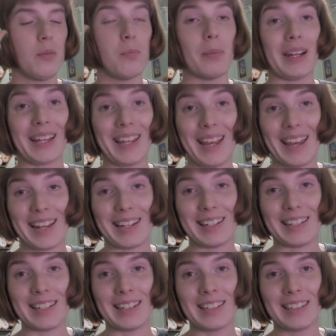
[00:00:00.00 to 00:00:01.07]
But
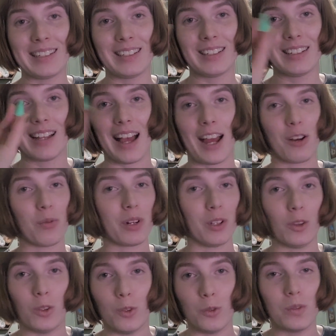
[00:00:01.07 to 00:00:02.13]
again, I don't
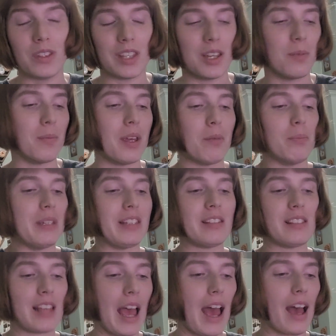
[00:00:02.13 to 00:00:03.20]
want to lose them and be
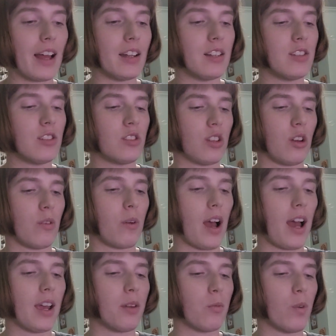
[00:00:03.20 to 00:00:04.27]
sad. So
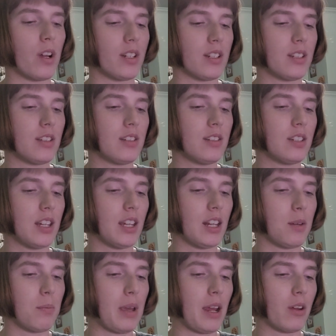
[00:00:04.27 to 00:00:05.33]
I want to
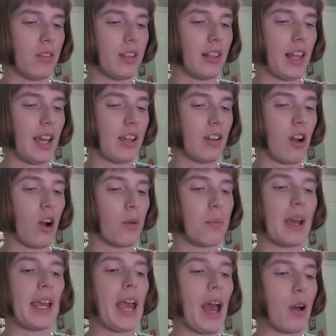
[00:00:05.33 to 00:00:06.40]
get a pair that like are
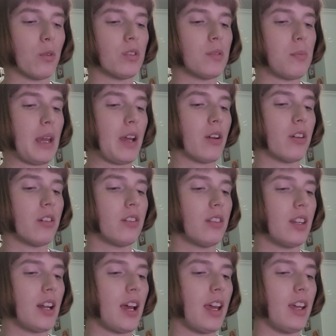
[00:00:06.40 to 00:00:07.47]
my house pair
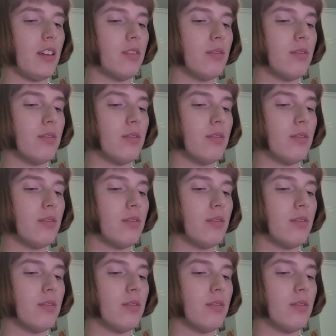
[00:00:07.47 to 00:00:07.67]
that I